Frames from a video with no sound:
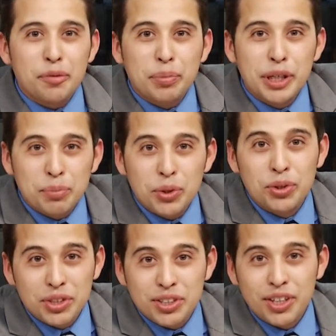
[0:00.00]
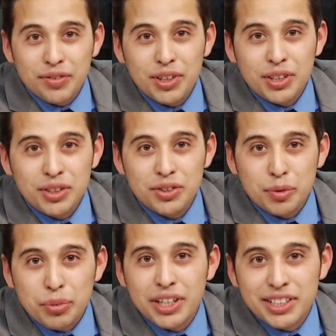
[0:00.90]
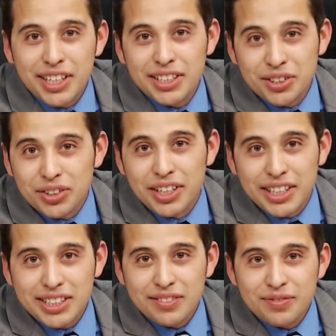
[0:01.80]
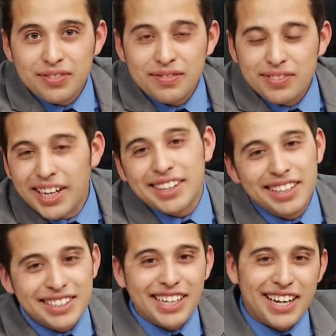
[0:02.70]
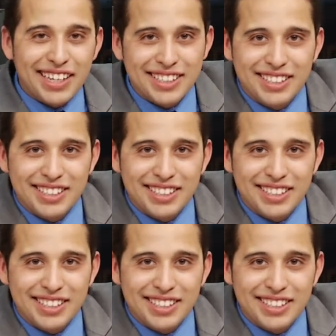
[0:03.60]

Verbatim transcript: of people who deserve to lose the presidential election, like this guy.